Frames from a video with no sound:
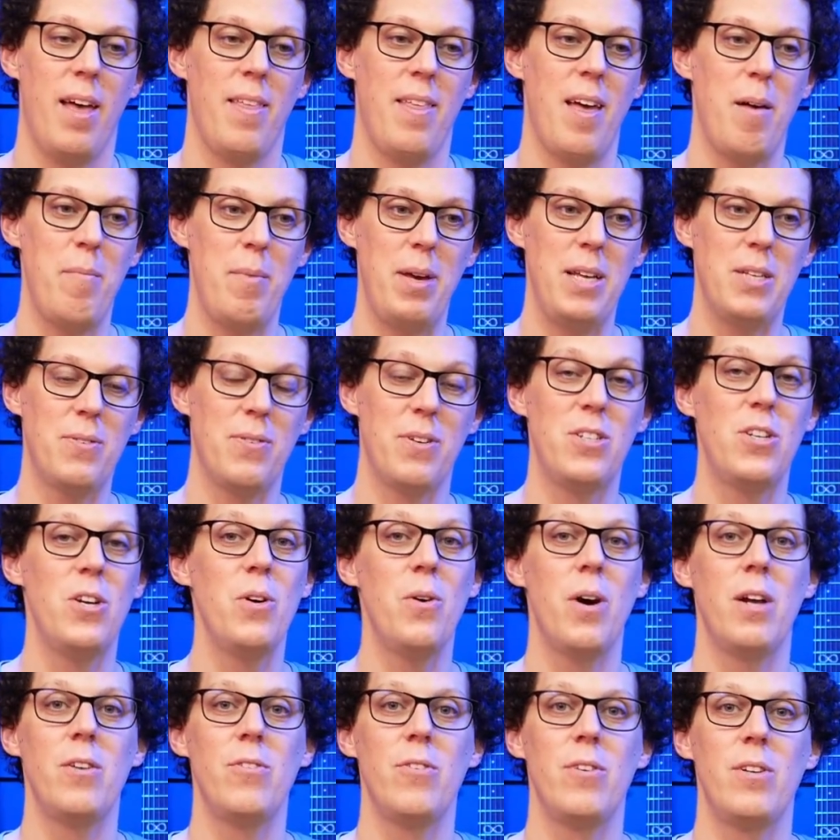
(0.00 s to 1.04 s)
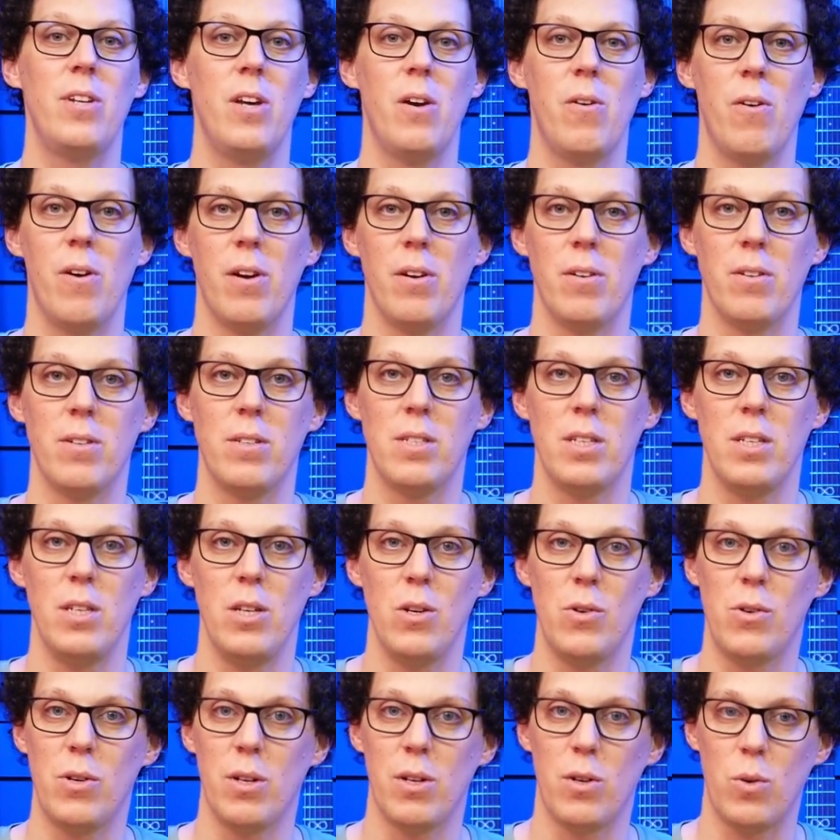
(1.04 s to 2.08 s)
That means for €200,
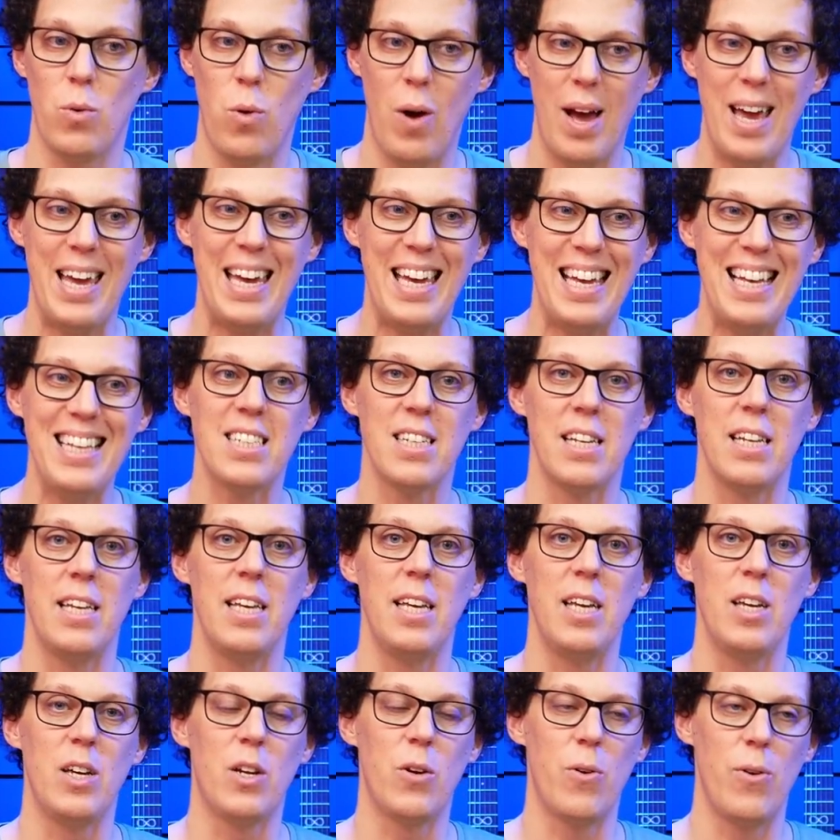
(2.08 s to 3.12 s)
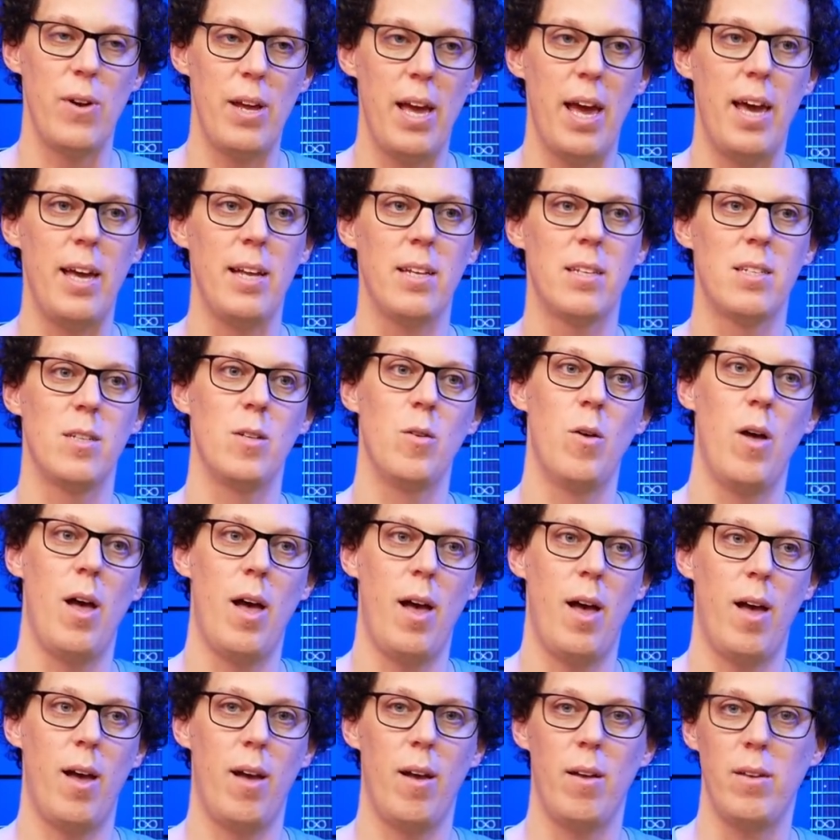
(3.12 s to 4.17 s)
you could quite easily create
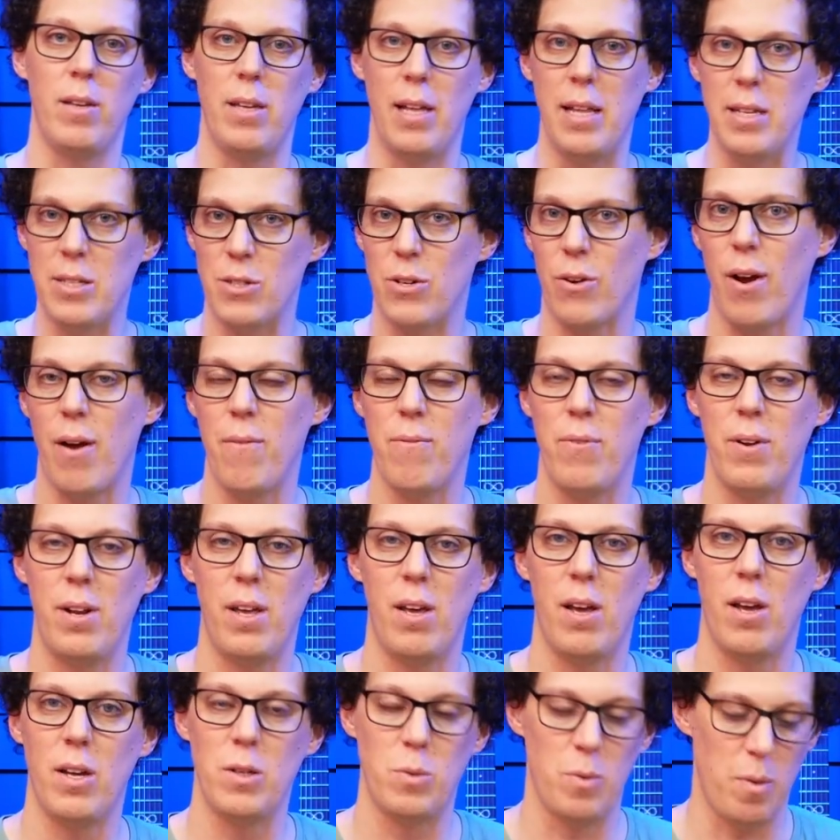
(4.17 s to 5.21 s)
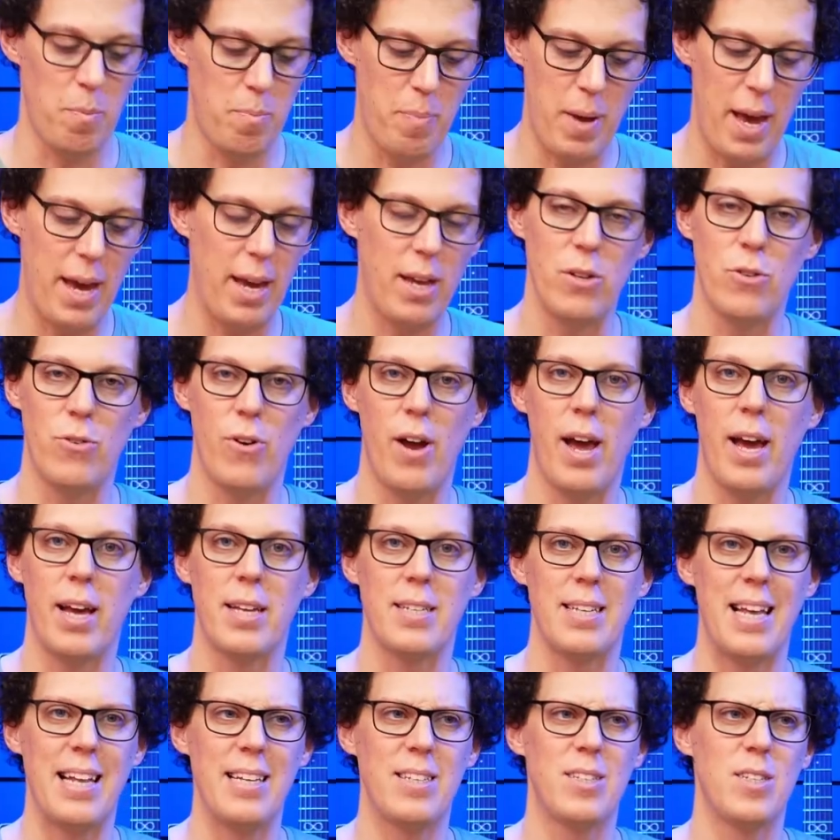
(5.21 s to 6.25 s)
Instagram videos with backing
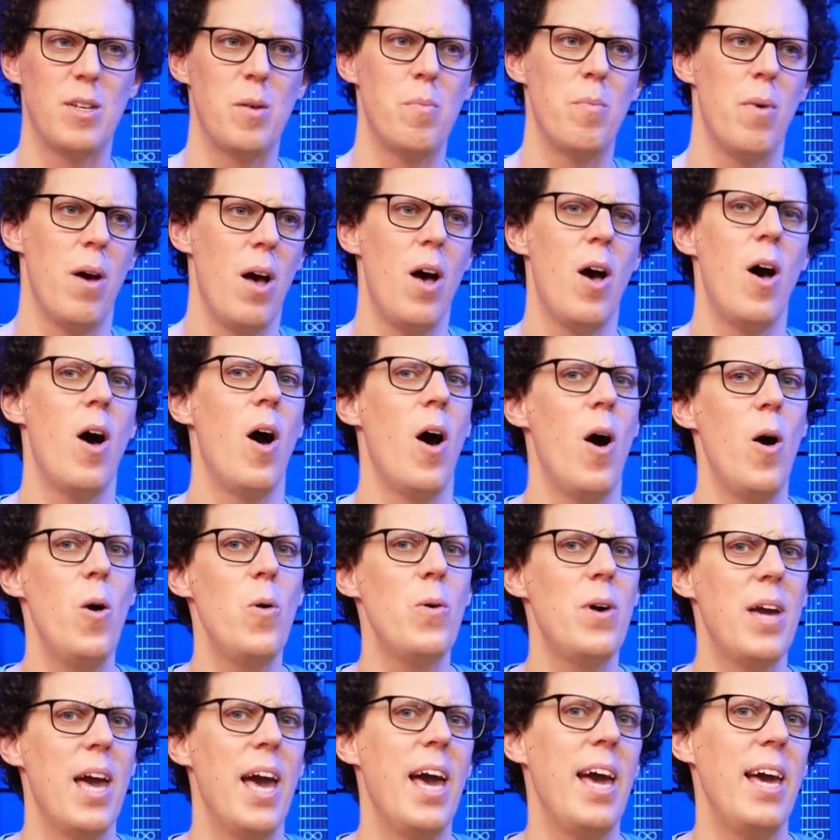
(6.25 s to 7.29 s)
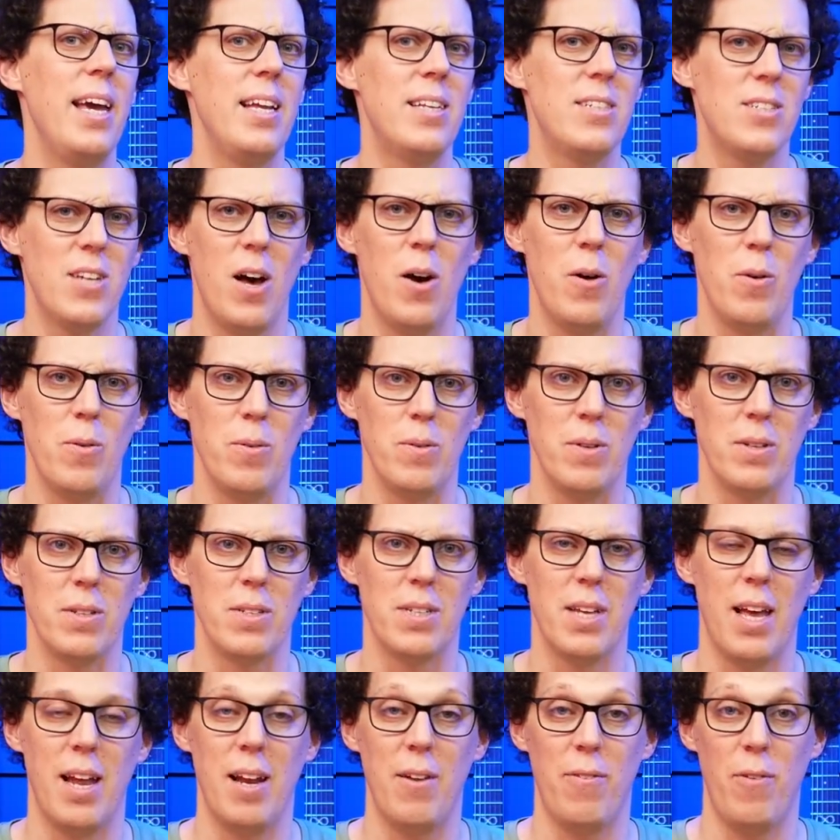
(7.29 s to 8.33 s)
tracks and some okay
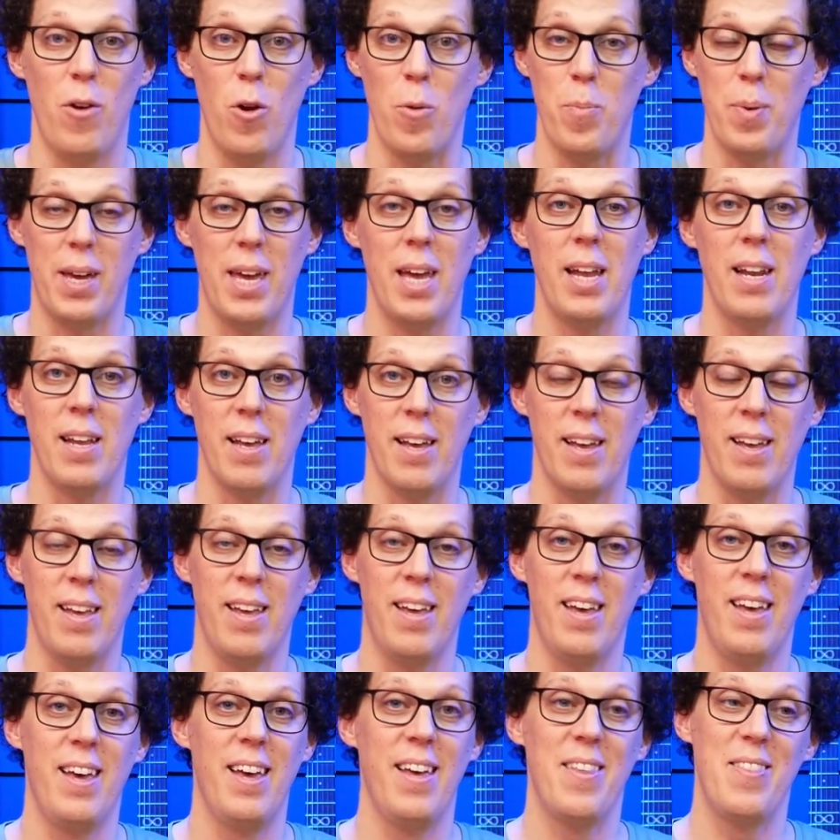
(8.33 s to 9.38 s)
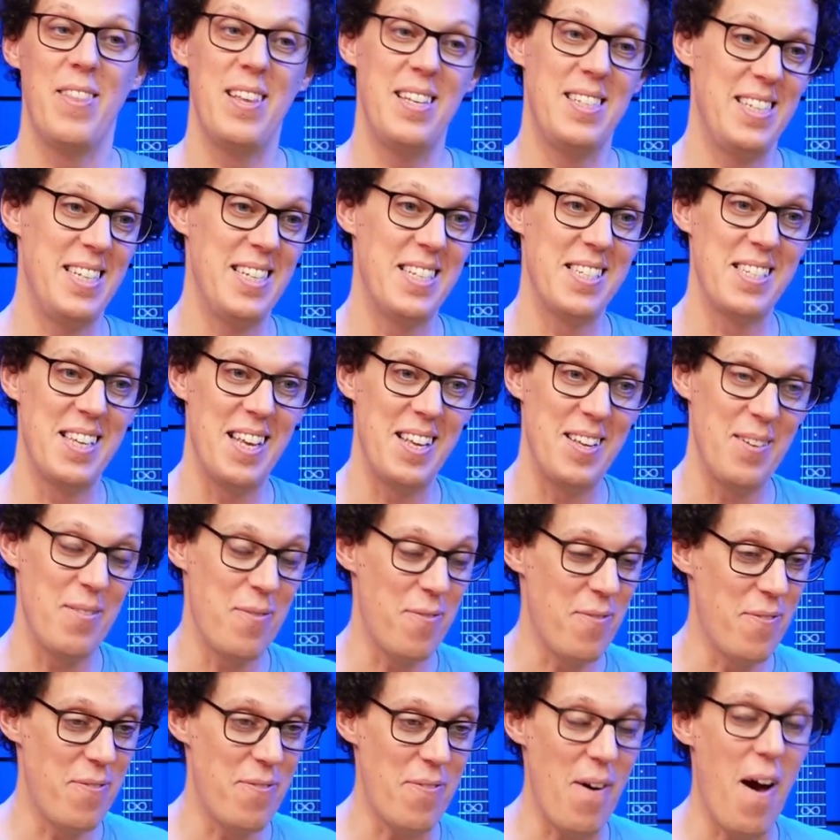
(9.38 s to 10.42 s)
tones. And if you're a beginner, this is
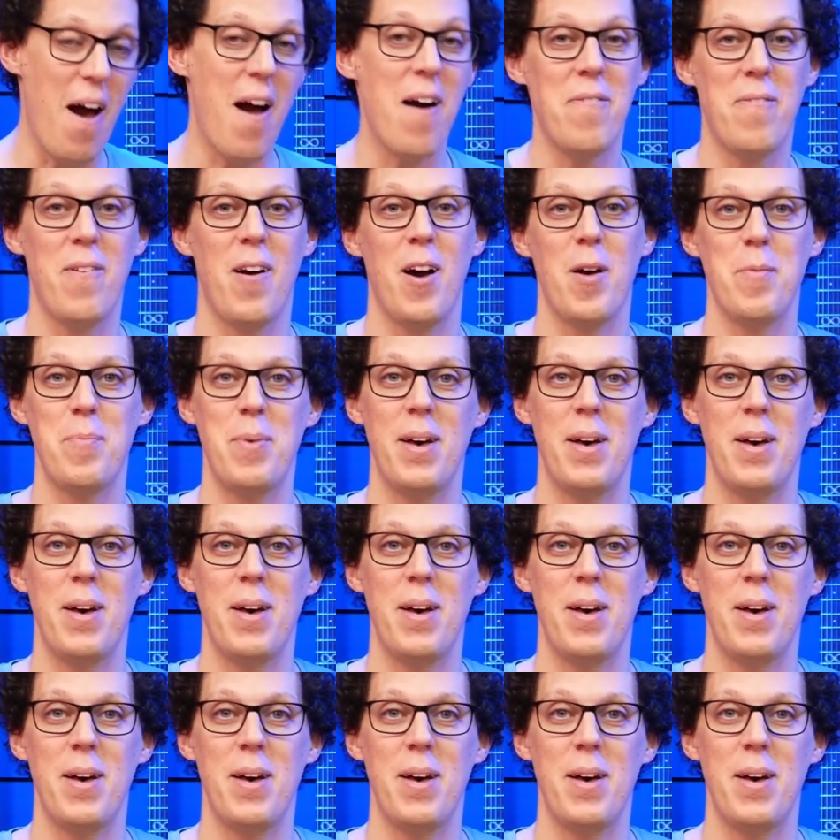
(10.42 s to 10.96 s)
far